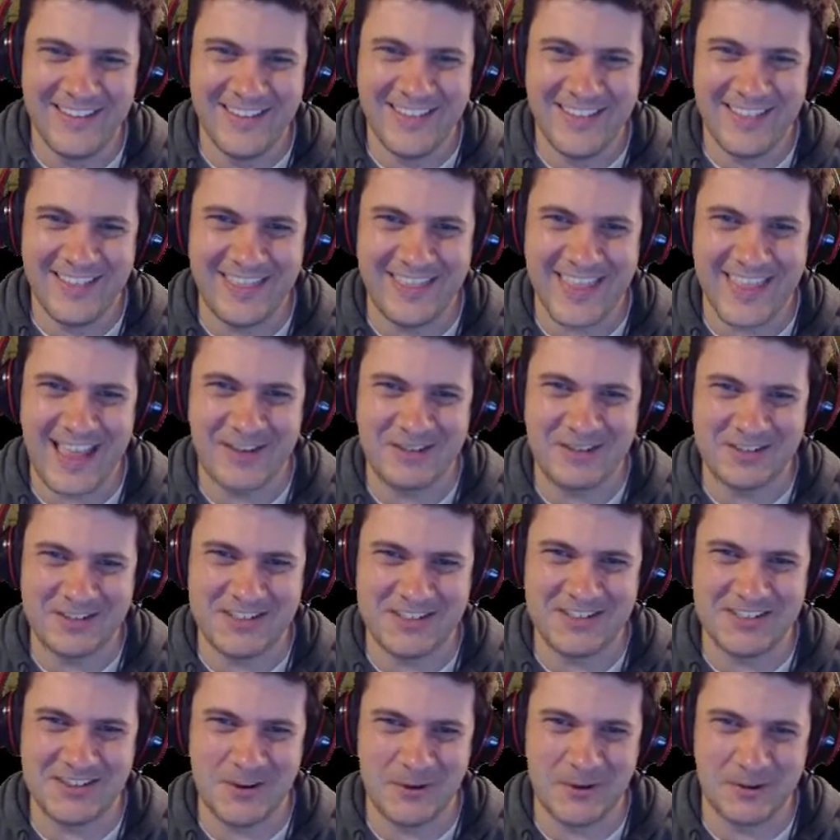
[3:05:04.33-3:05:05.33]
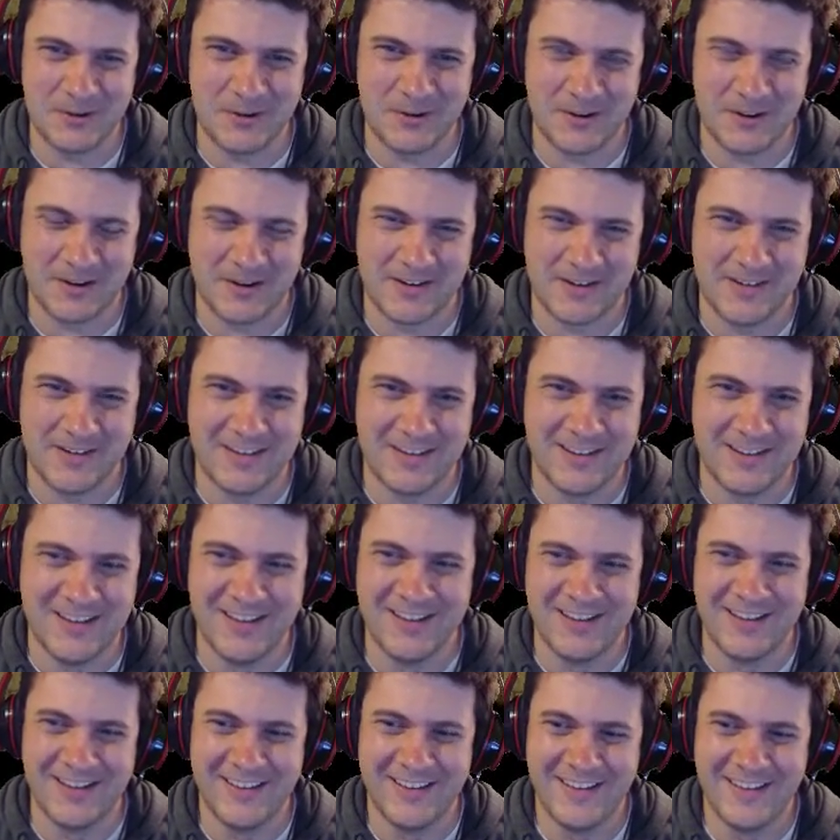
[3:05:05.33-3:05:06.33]
That was so good.
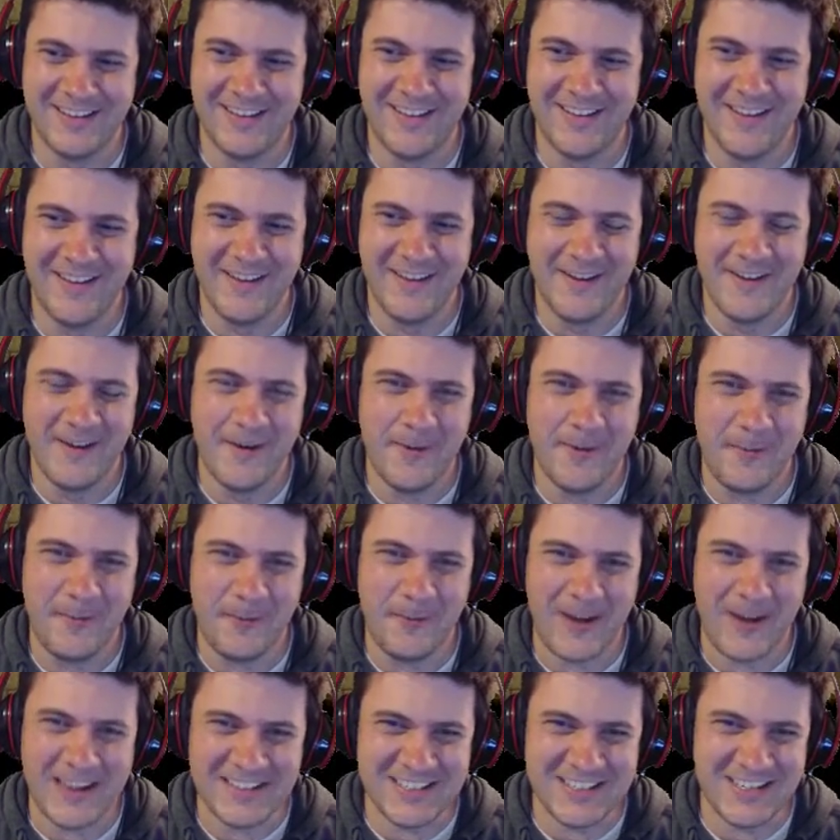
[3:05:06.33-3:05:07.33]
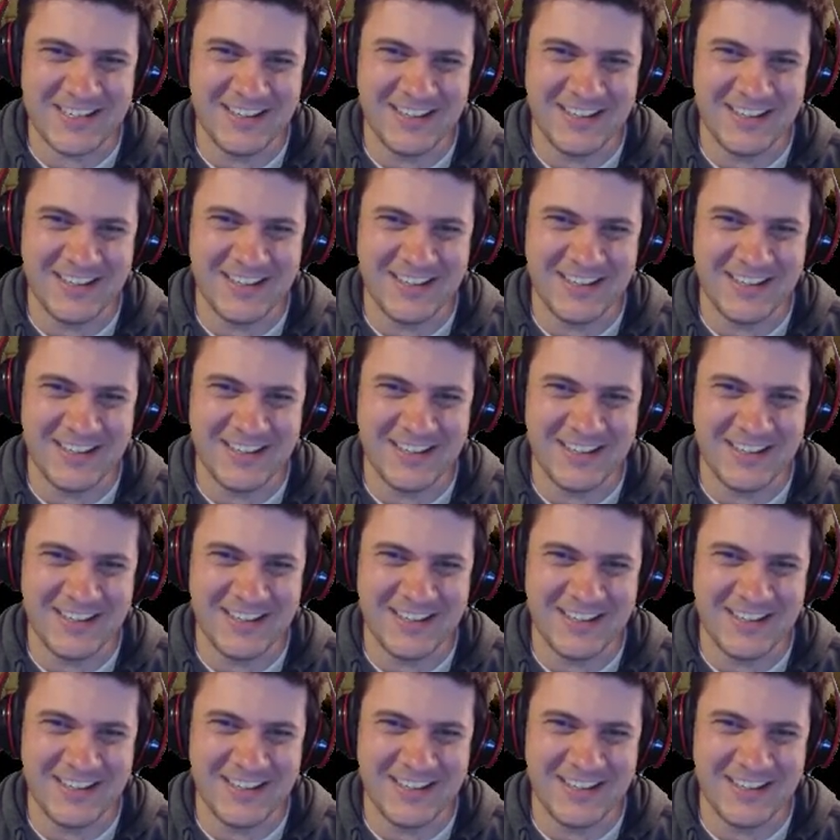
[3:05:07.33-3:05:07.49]
What?